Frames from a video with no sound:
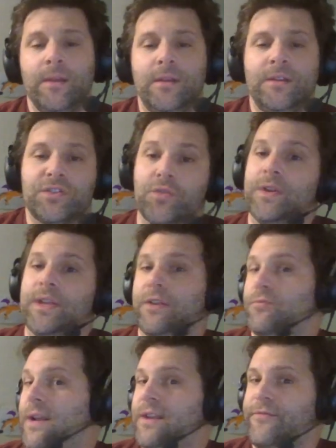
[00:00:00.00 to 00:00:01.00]
So
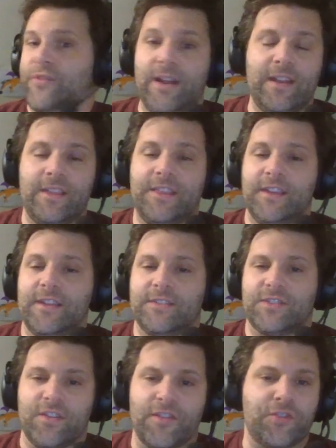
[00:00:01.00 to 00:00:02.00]
again, ready for anything
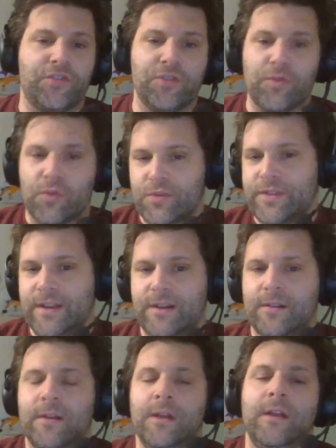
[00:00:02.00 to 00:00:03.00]
is another good order
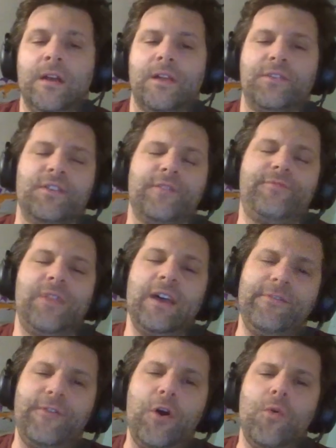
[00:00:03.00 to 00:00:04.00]
there. The
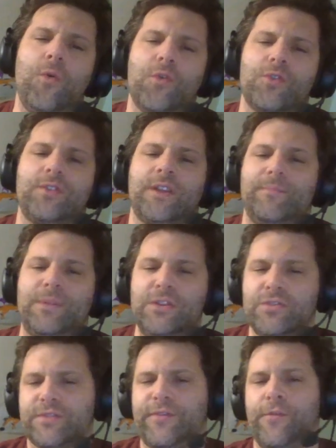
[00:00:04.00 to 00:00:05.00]
FO order can be
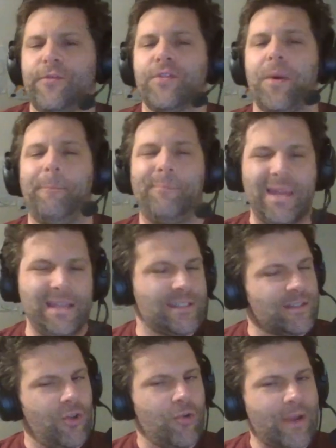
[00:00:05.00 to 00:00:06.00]
useful for the
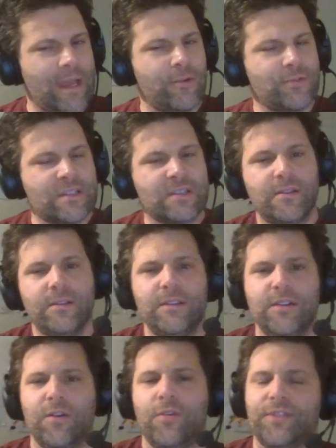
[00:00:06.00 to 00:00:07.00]
base loadouts,
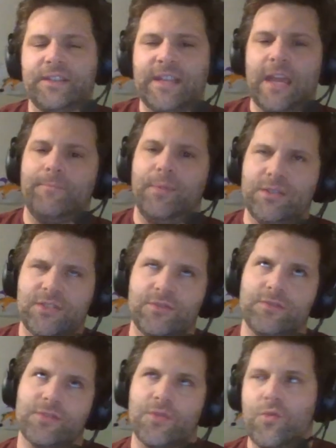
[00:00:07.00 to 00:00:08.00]
the tank
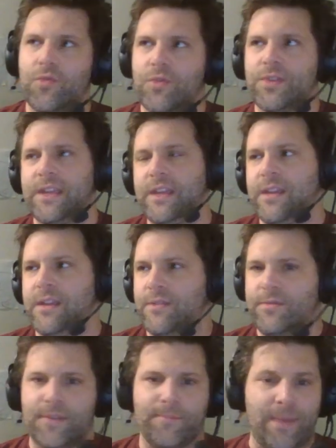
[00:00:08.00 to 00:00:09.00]
busters or
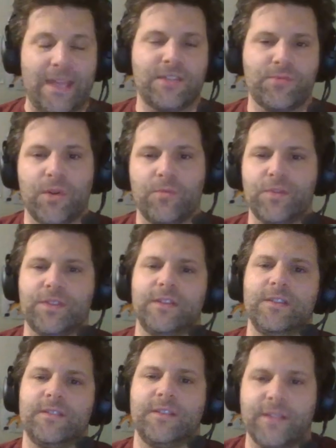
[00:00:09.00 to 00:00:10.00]
the base one with
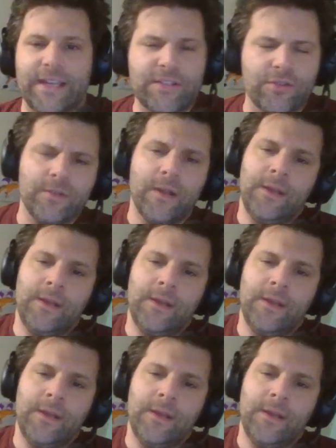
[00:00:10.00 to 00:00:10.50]
the laser.